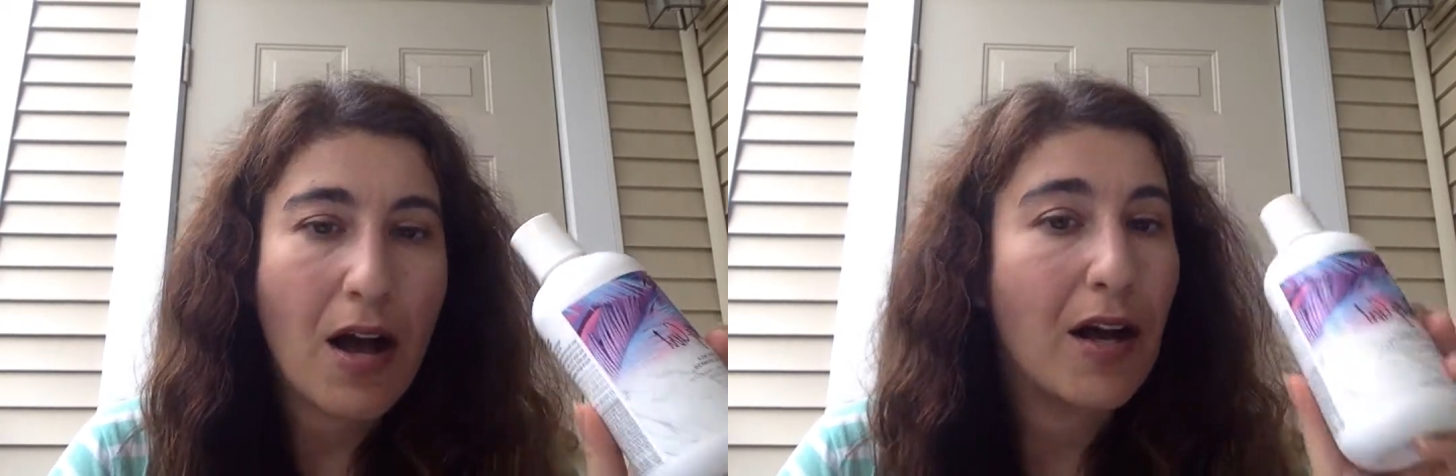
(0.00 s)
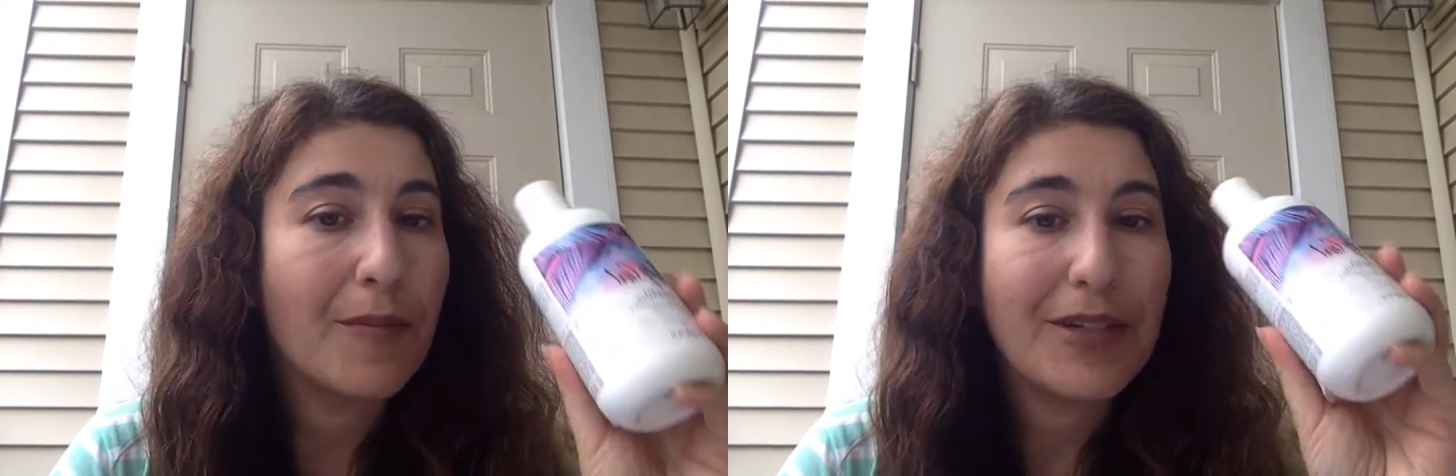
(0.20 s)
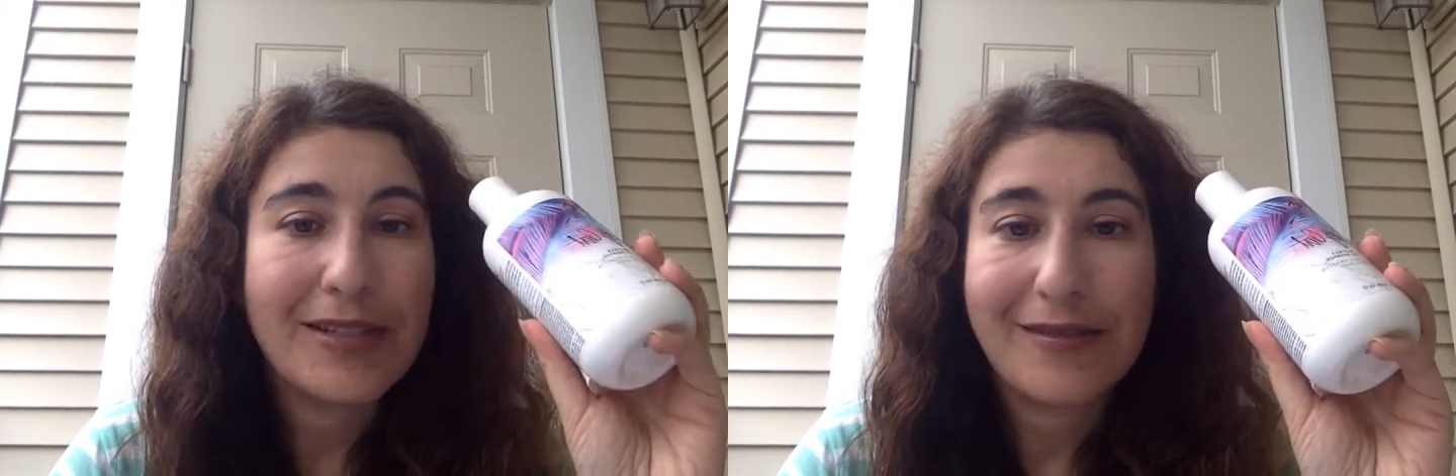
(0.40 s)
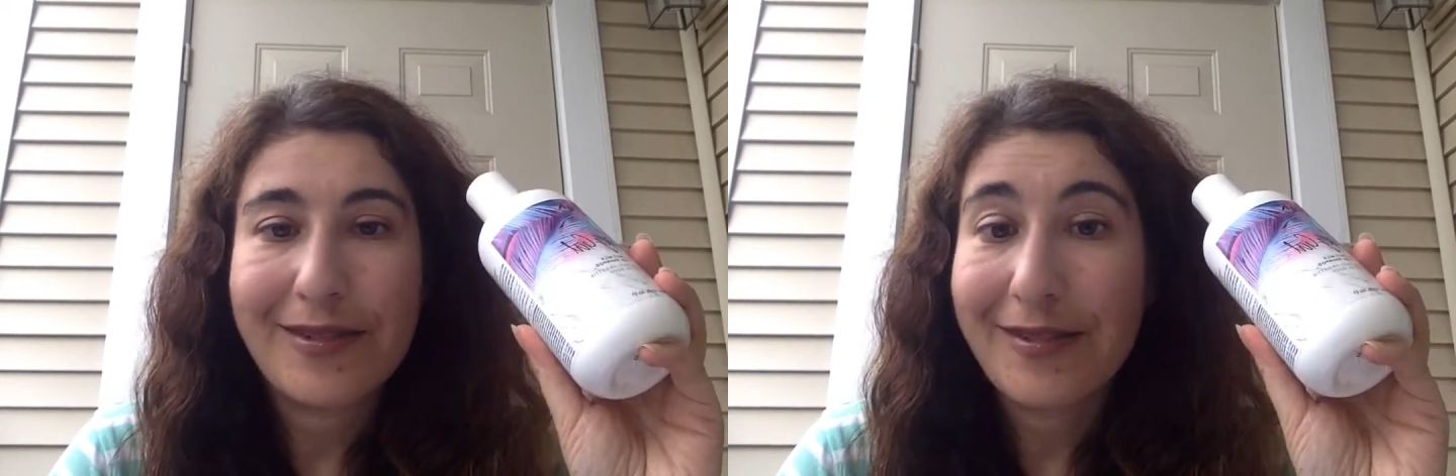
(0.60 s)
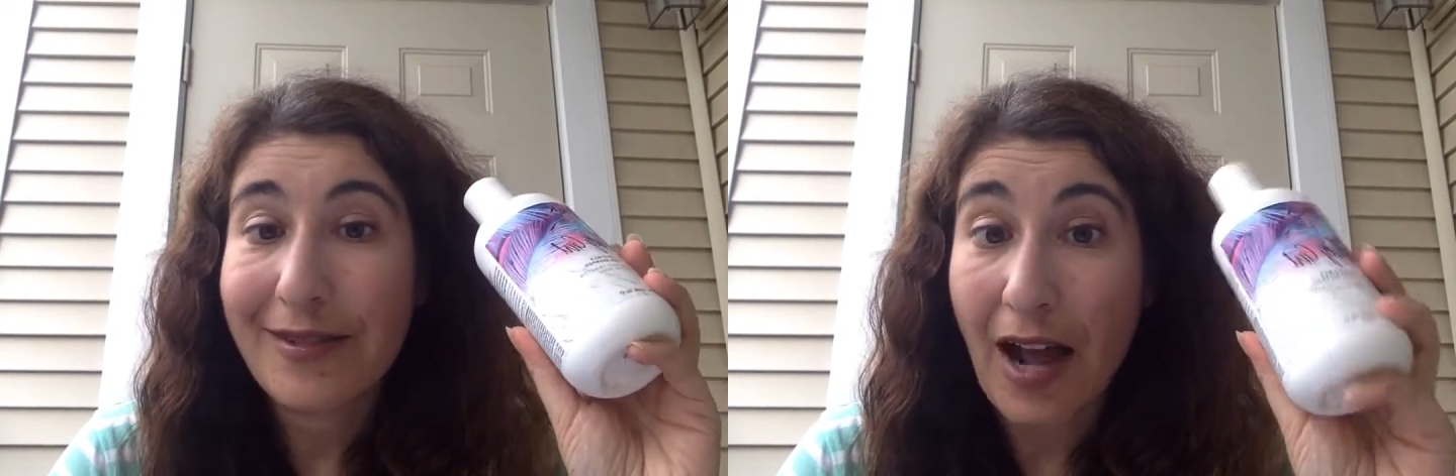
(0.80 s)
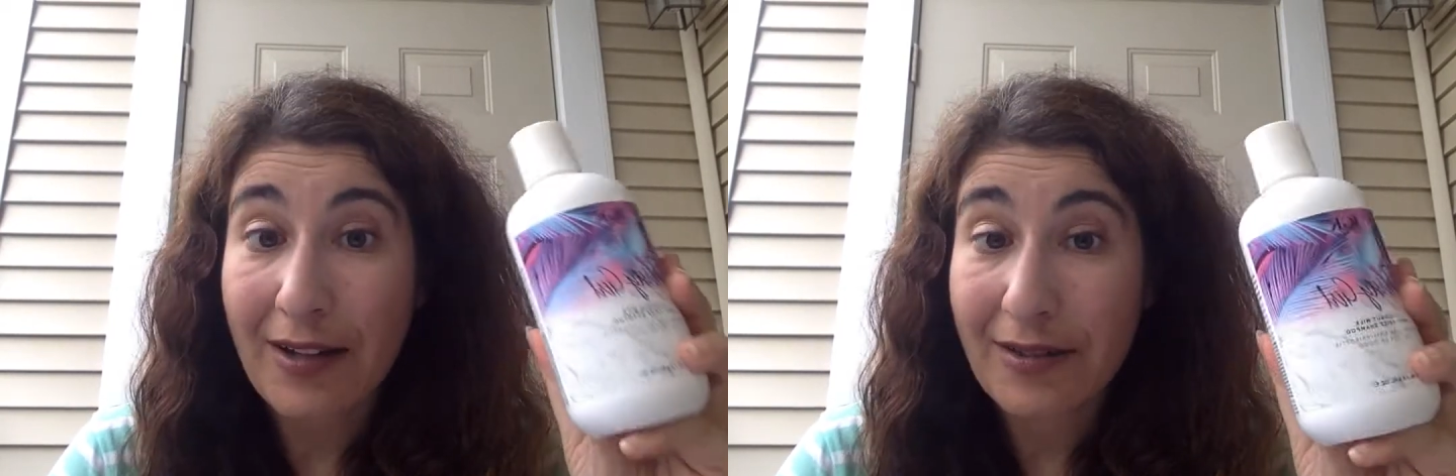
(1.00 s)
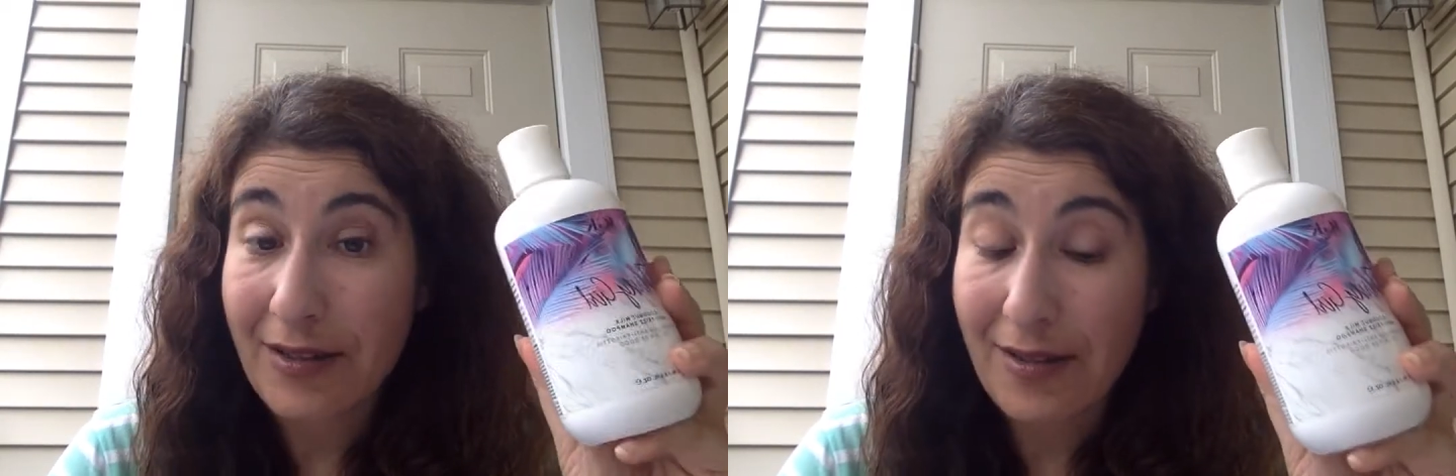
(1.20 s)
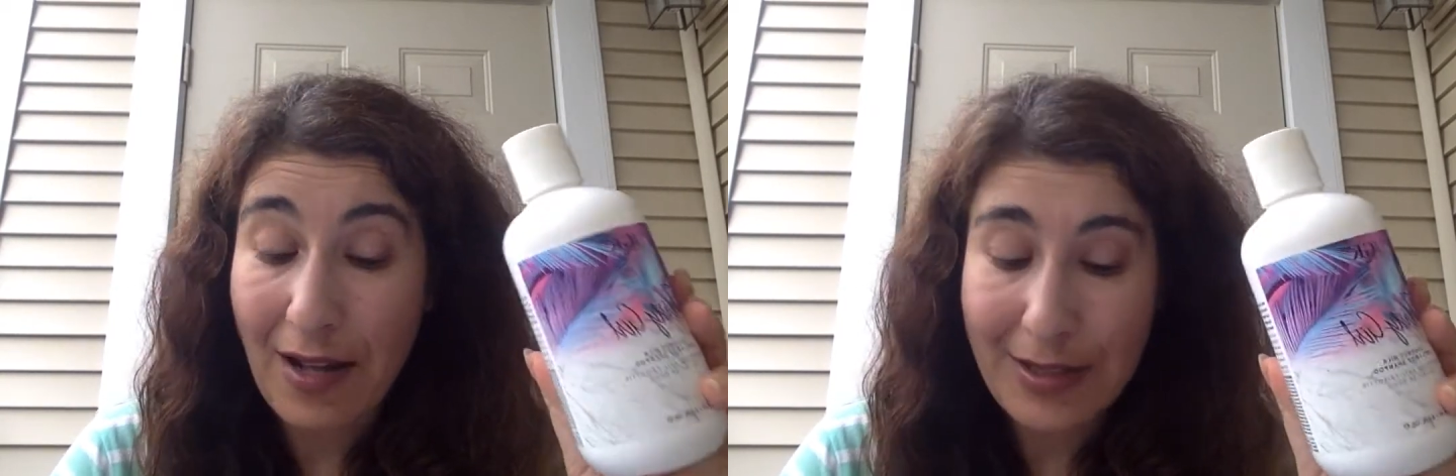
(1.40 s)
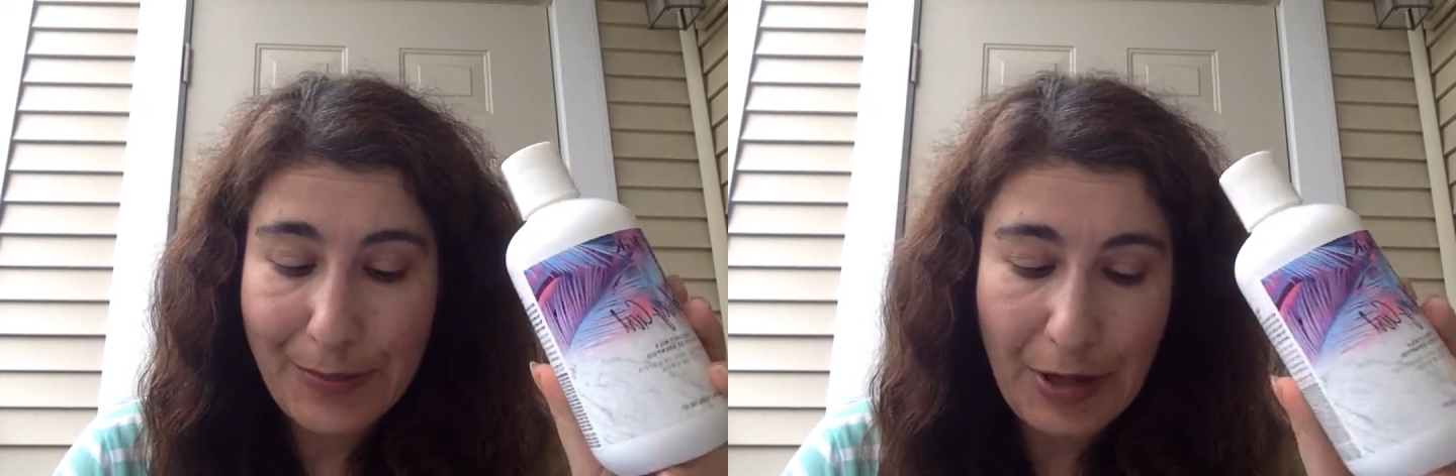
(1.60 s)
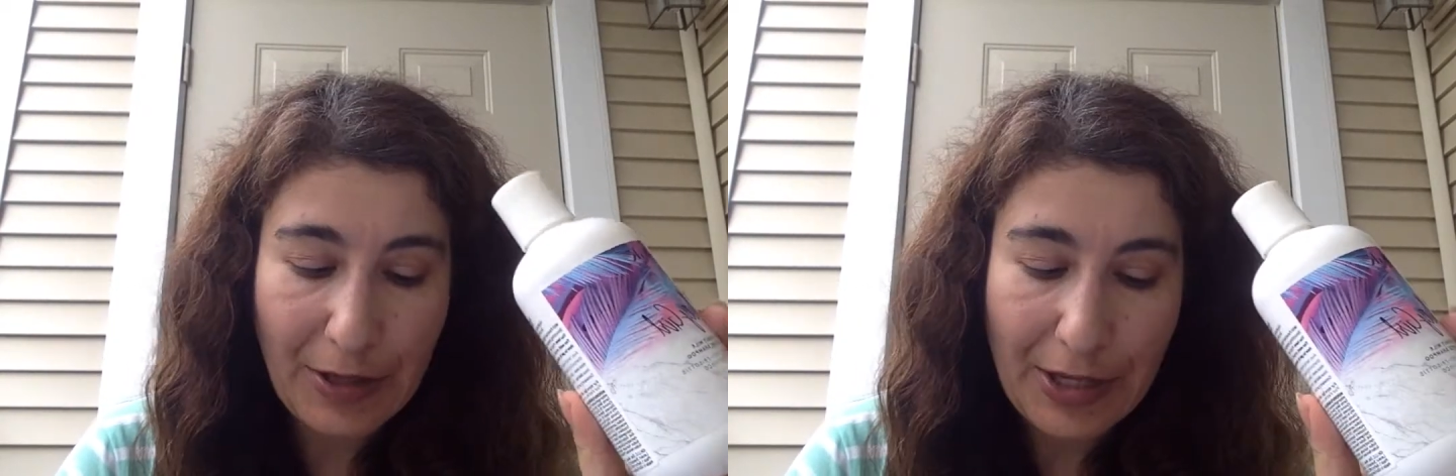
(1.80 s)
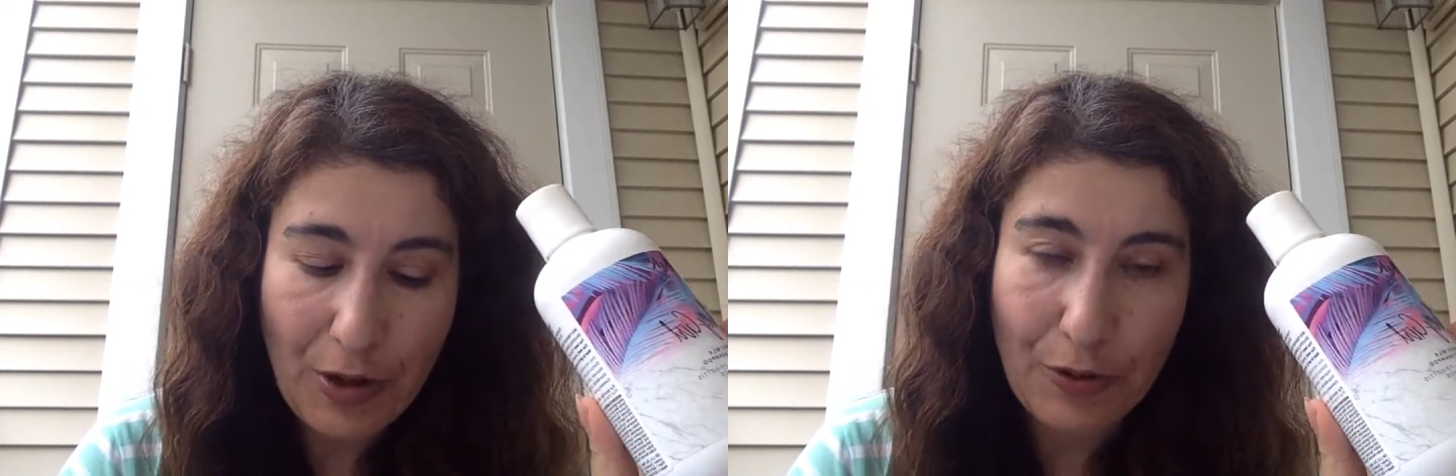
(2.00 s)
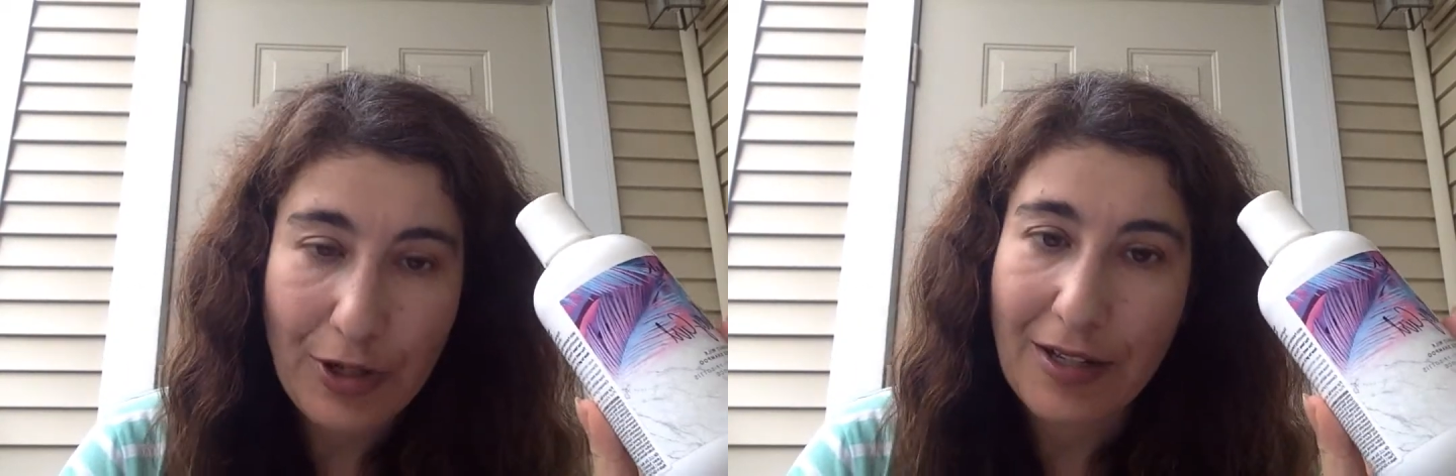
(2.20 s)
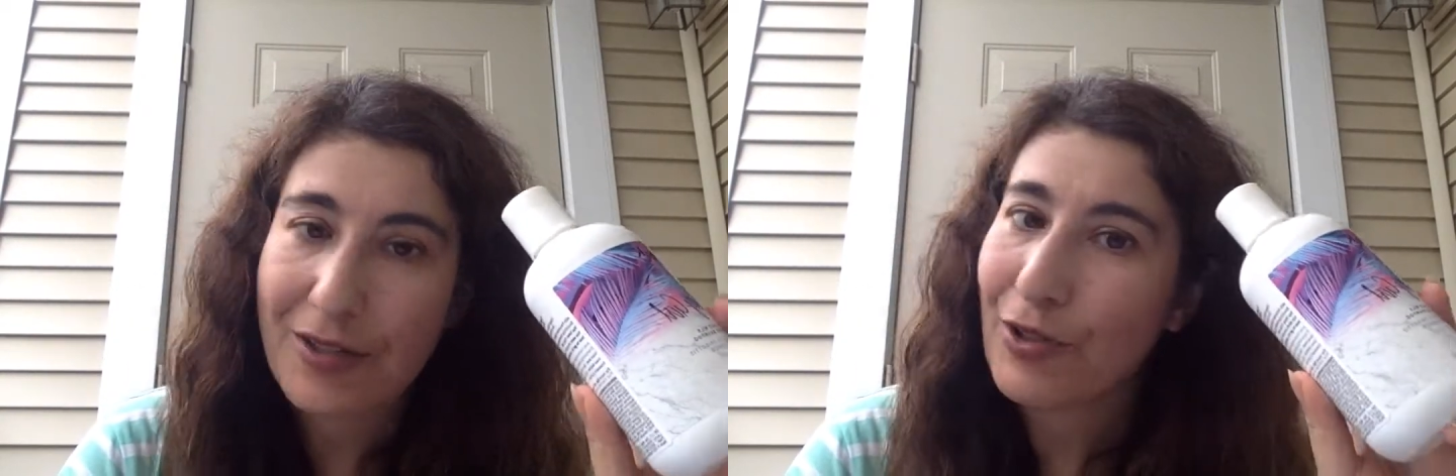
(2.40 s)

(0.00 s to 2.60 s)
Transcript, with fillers: Um, it's not does not smell like coconut,